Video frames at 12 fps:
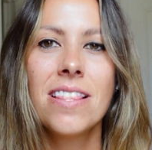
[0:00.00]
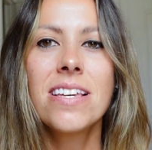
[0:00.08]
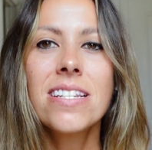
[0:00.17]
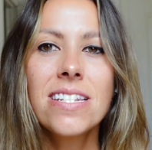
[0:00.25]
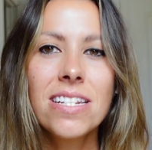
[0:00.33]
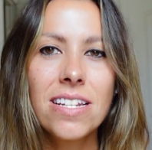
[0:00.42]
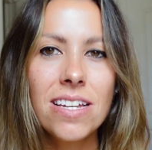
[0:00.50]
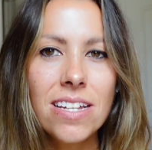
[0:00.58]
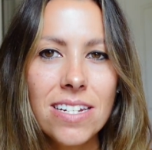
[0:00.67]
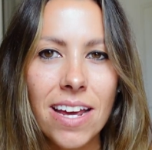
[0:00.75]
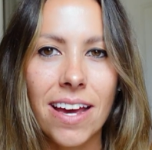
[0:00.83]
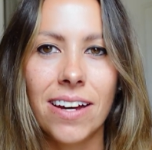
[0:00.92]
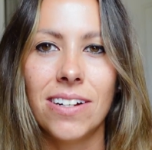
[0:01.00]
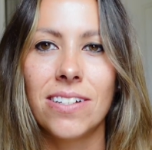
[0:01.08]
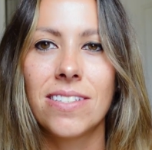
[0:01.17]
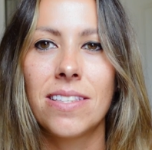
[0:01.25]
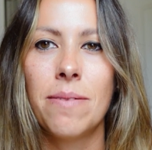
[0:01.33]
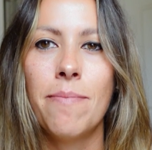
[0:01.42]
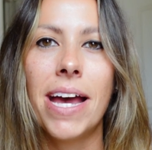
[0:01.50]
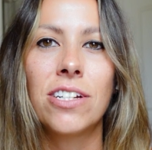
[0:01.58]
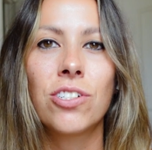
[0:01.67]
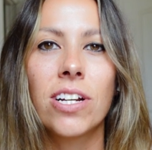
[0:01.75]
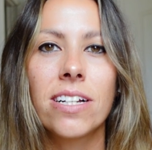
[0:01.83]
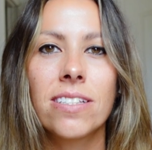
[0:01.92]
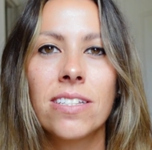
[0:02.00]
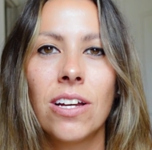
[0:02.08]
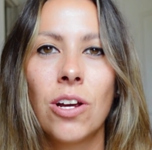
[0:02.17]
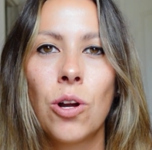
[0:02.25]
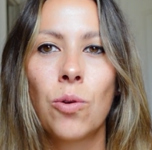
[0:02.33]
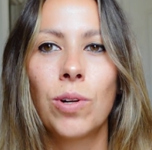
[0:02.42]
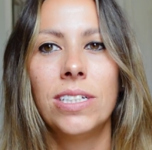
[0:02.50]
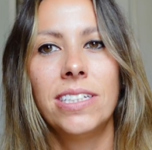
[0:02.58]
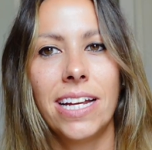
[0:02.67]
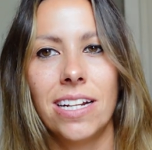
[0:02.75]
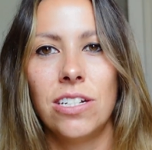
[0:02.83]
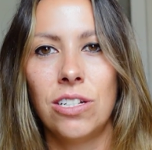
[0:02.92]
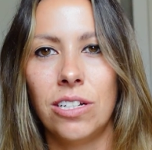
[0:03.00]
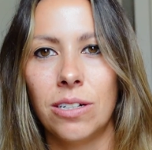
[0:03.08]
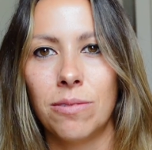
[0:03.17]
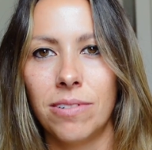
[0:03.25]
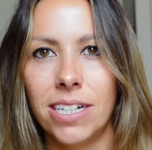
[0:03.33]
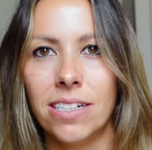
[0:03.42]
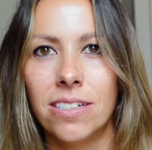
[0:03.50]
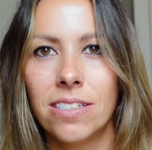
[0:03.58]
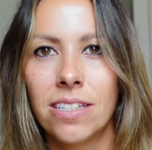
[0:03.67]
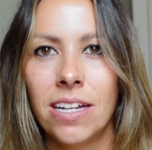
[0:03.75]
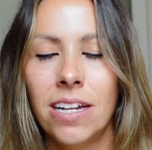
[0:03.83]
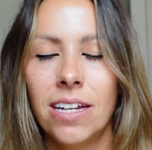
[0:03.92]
that details the metrics relating to your Reels.